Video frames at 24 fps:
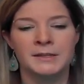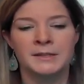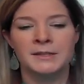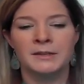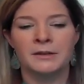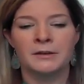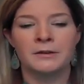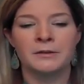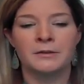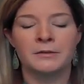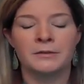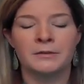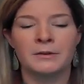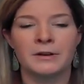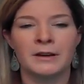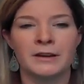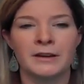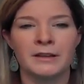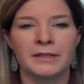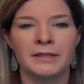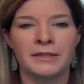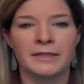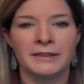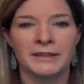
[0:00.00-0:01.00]
So
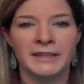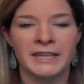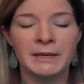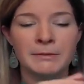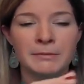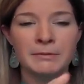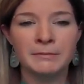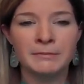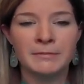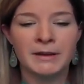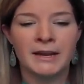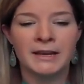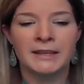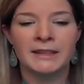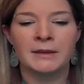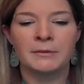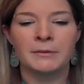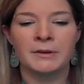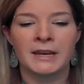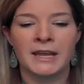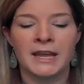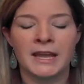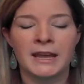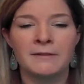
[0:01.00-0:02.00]
keep in mind
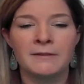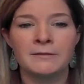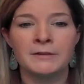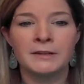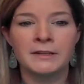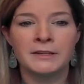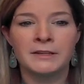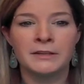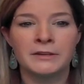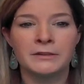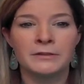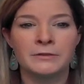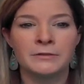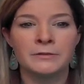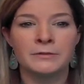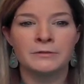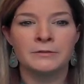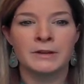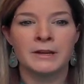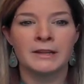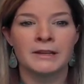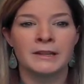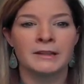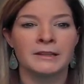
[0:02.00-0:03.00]
that whatever
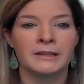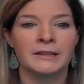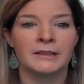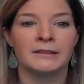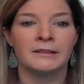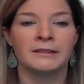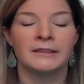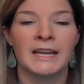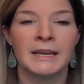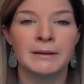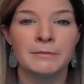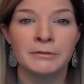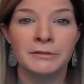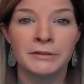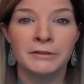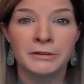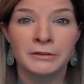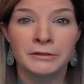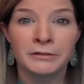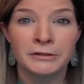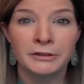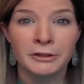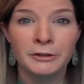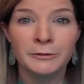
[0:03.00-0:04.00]
you label
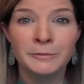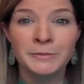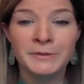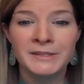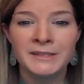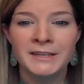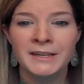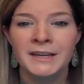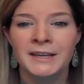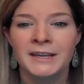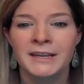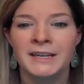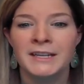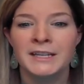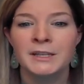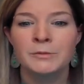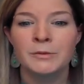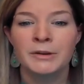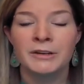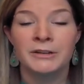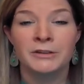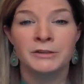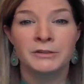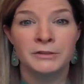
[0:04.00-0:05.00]
your groups is
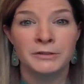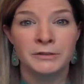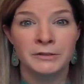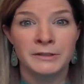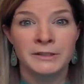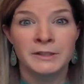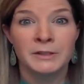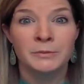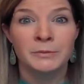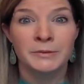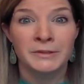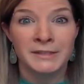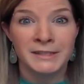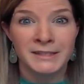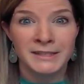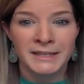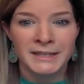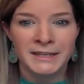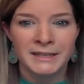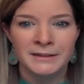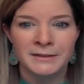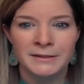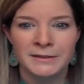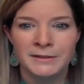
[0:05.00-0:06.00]
what your students will
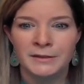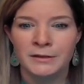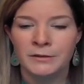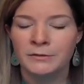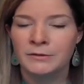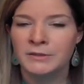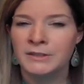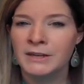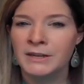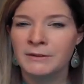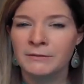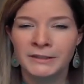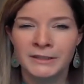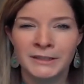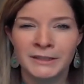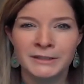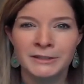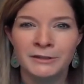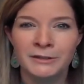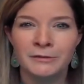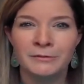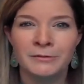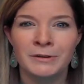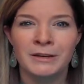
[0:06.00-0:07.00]
see. So
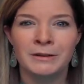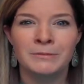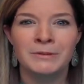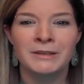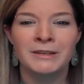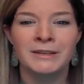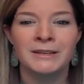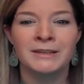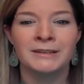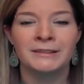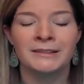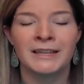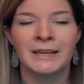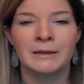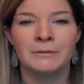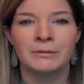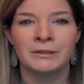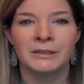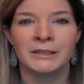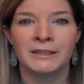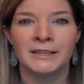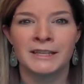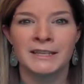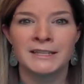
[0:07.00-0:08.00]
definitely don't want to be
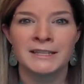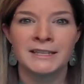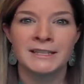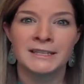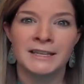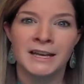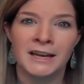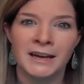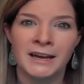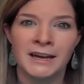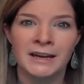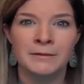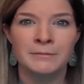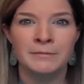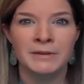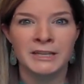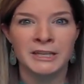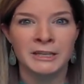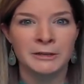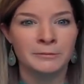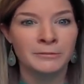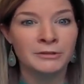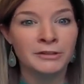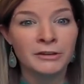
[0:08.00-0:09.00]
labeling these as high,
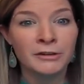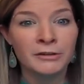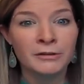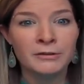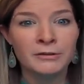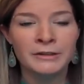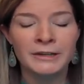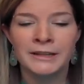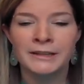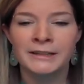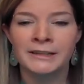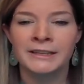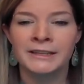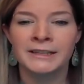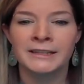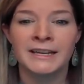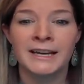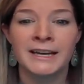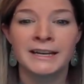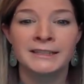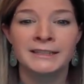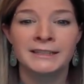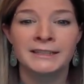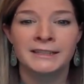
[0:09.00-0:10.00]
medium, low, or anything like
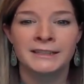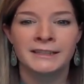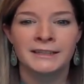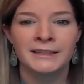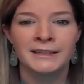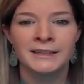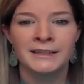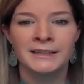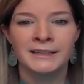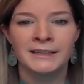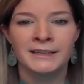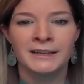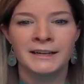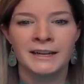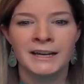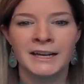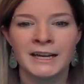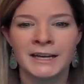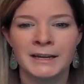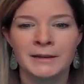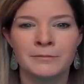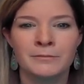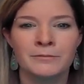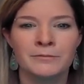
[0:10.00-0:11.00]
that.
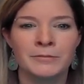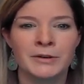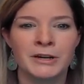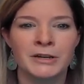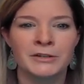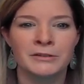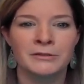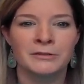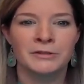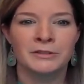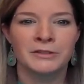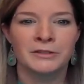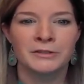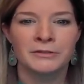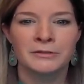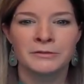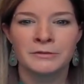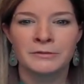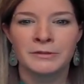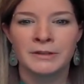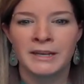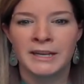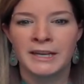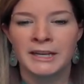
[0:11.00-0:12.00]
I'm partial
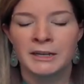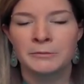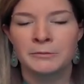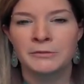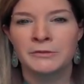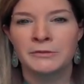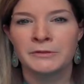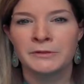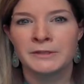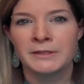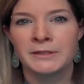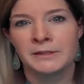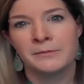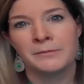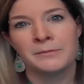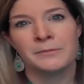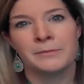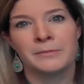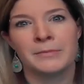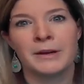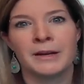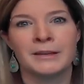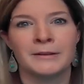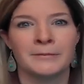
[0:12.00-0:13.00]
to animals,
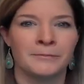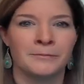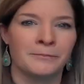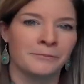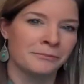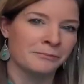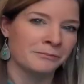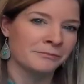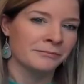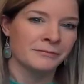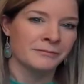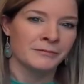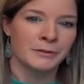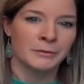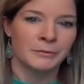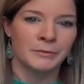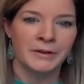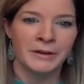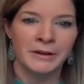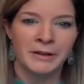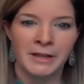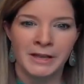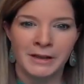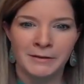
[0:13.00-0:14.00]
but
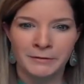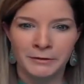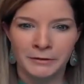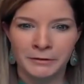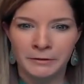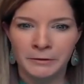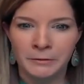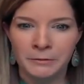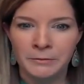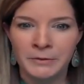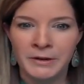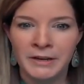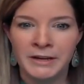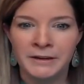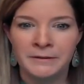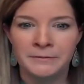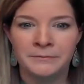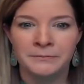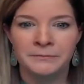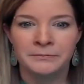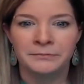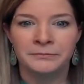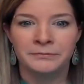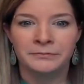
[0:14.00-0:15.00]
we all have our own
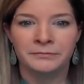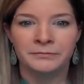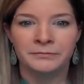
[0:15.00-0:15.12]
way.